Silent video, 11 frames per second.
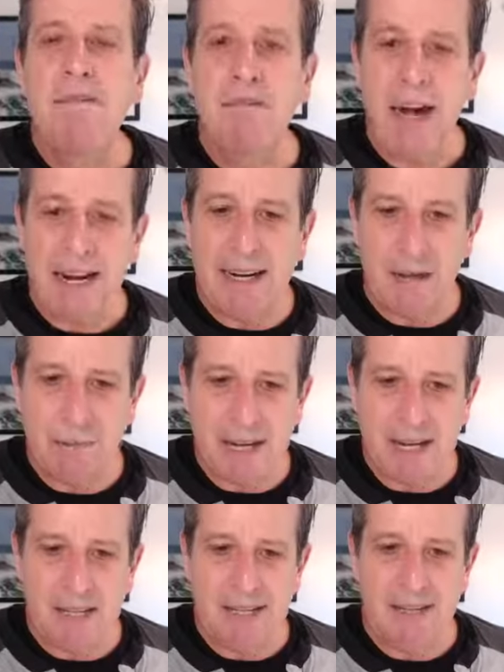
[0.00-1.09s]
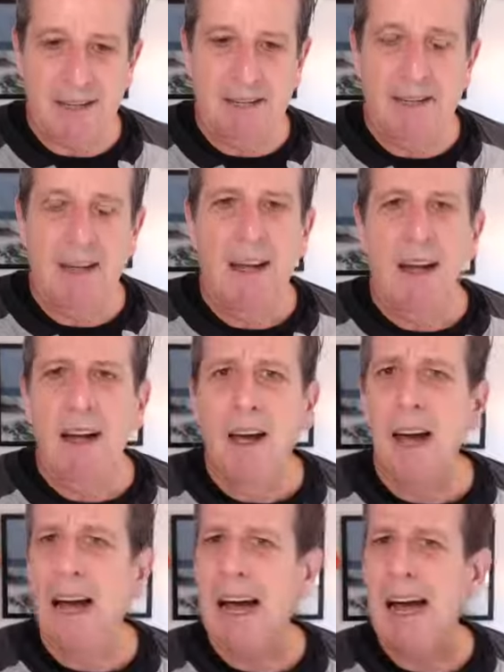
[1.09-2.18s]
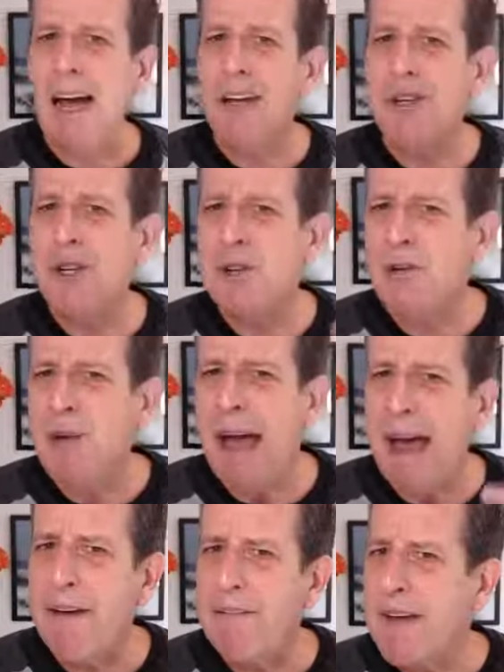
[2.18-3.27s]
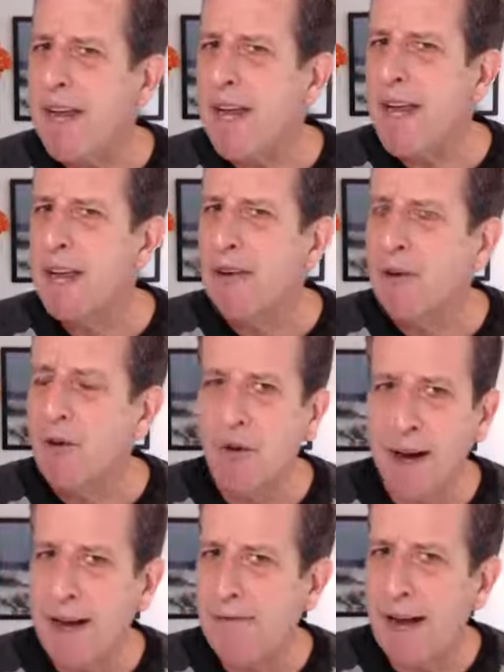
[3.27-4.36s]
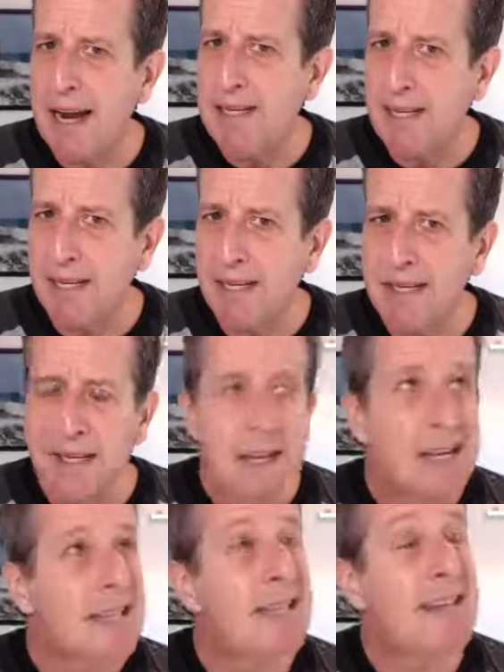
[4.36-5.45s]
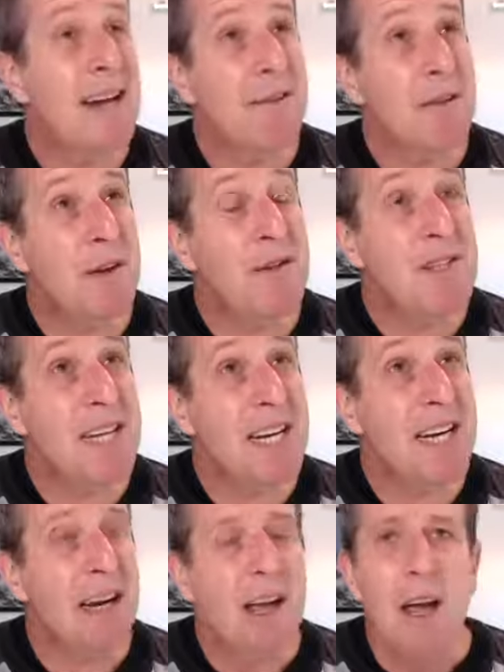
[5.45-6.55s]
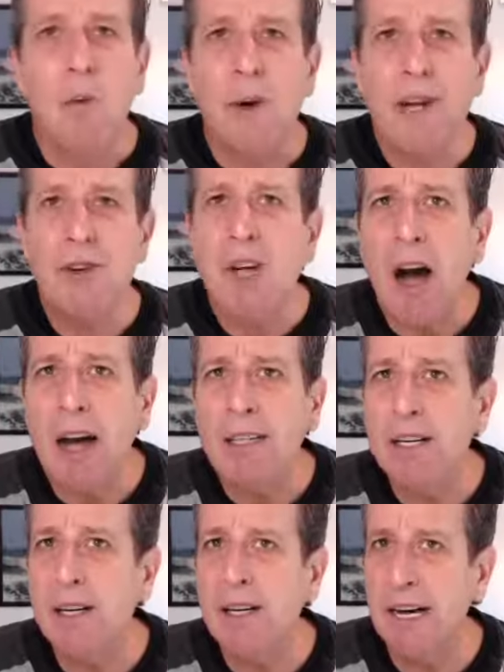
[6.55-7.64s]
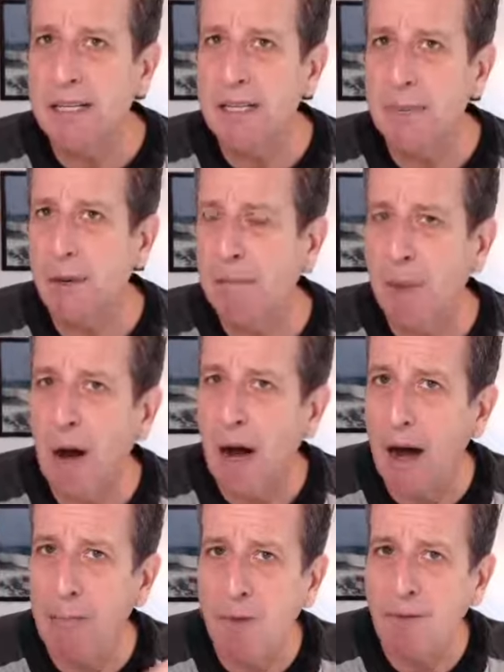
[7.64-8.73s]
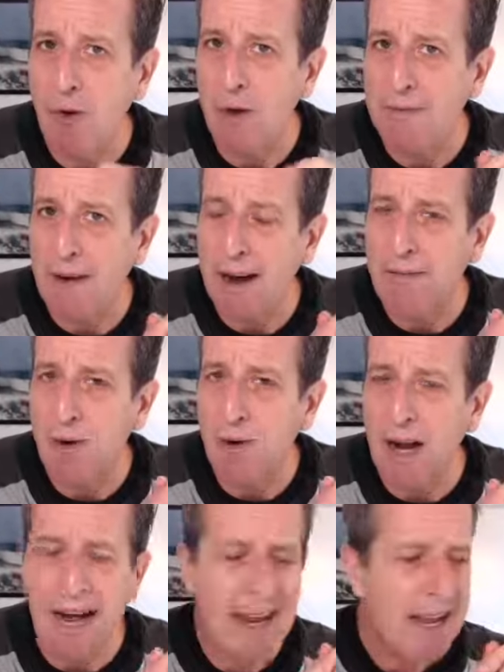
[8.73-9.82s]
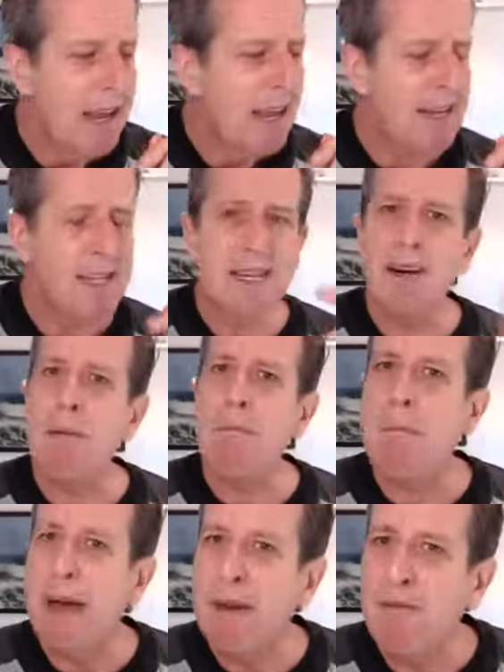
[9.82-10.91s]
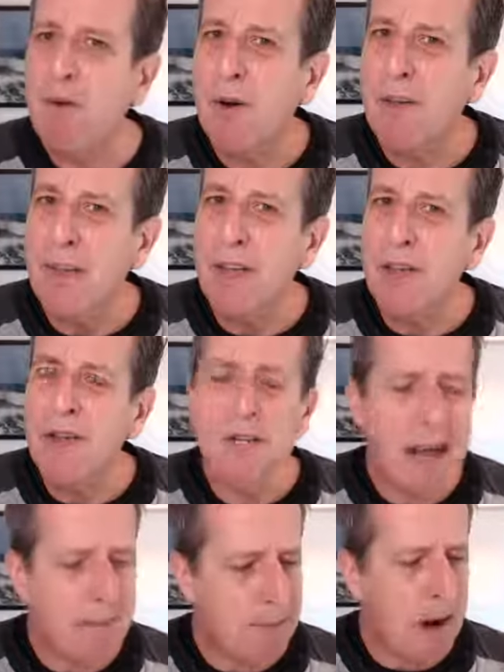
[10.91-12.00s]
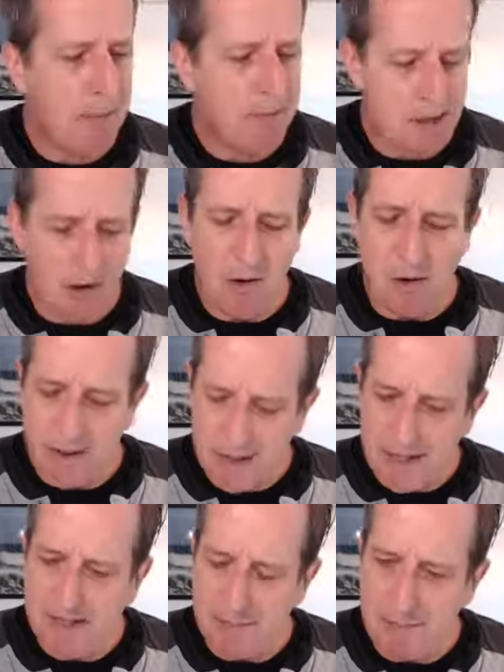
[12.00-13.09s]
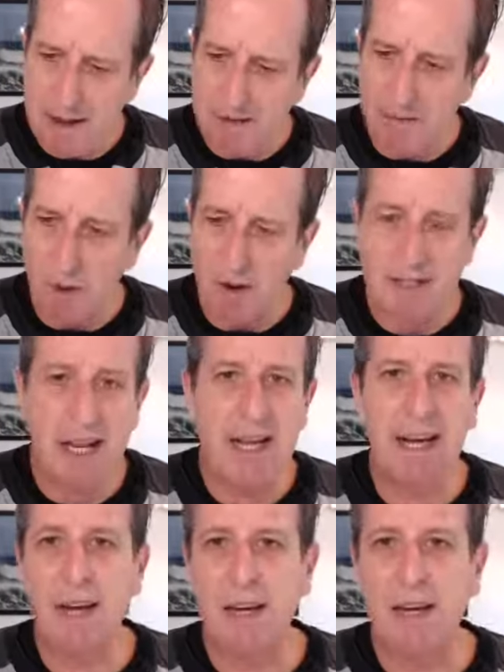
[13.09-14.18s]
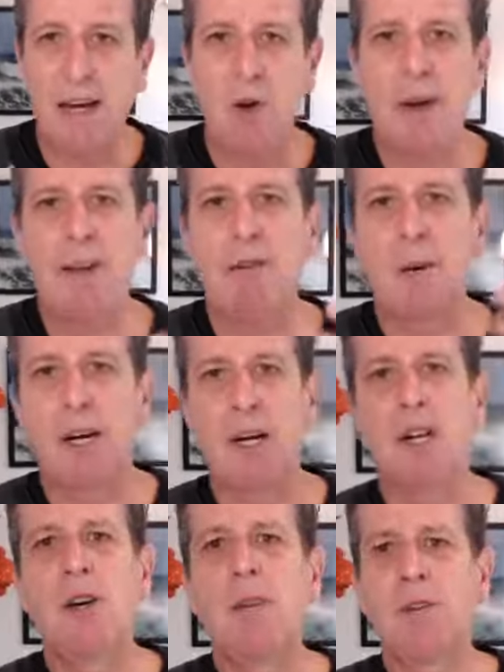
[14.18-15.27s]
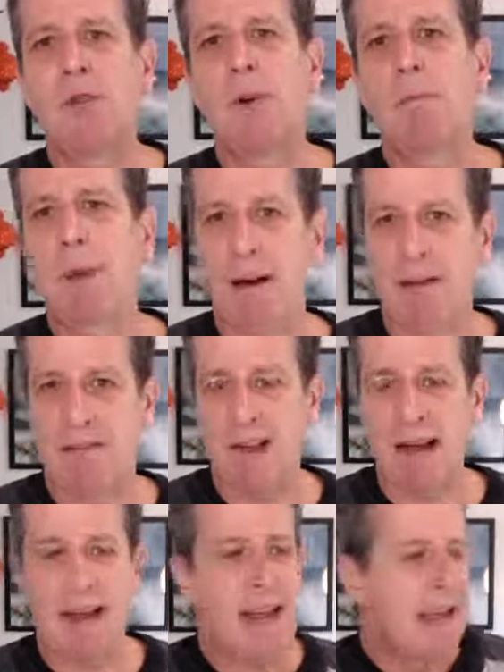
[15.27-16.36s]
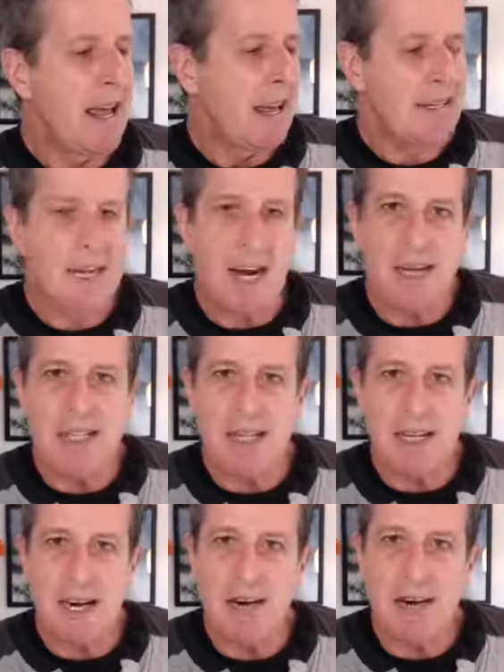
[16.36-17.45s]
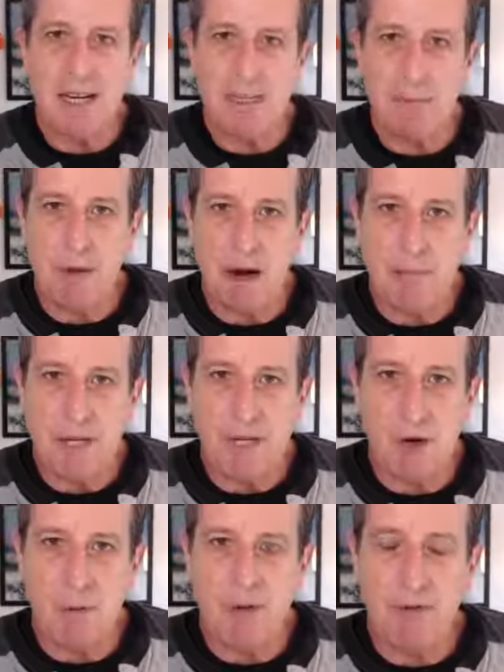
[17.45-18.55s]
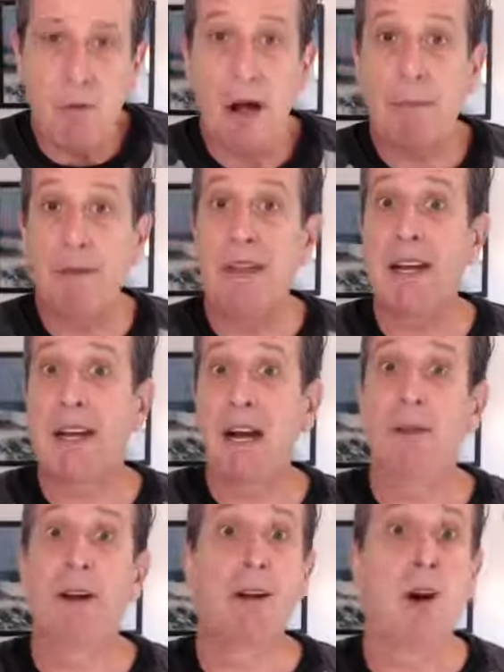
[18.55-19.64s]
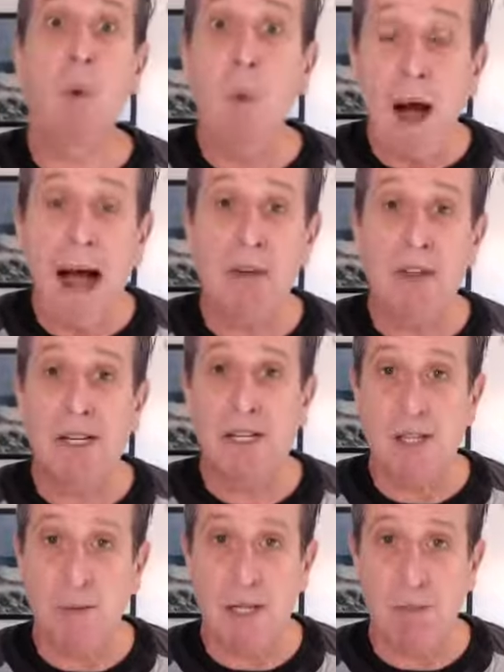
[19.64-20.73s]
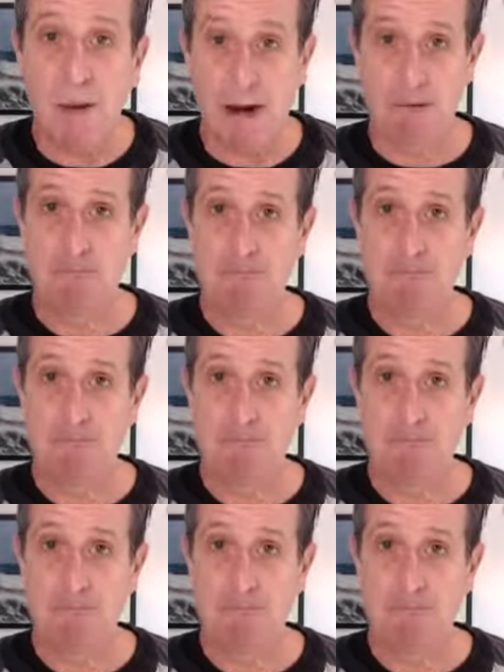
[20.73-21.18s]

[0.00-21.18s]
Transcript: final piece. Do you have any creative ideas? Stuff you've seen when you talk to your customer, Bob, the 45-year-old guy. Is there a metaphor that you use? Hey, Bob, you know, this is a metaphor. It's like going from a cocoon to a butterfly. It's kind of scary because you've got to be dormant for a while, but then you come out and you go, wow, this is so much better.